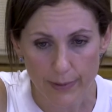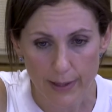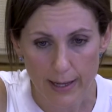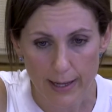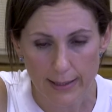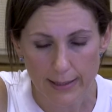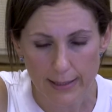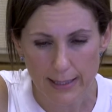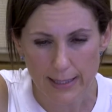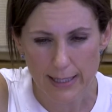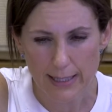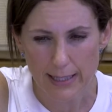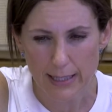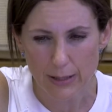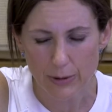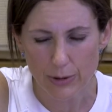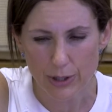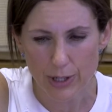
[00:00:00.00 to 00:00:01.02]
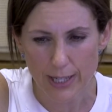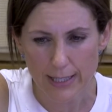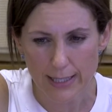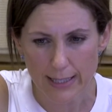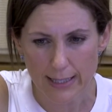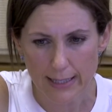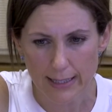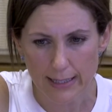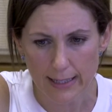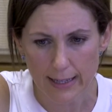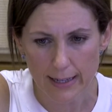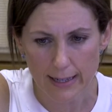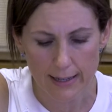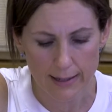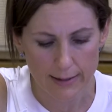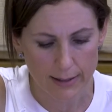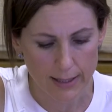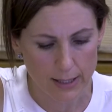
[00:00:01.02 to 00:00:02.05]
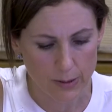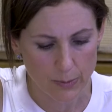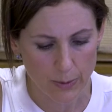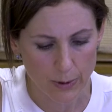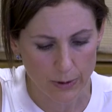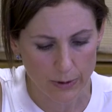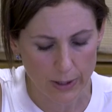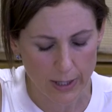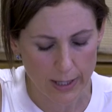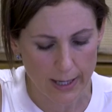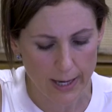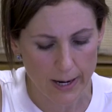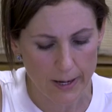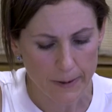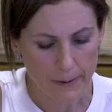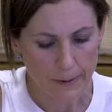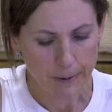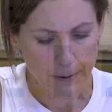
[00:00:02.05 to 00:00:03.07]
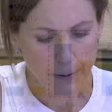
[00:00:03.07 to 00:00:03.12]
And this is illustrated in this plot here.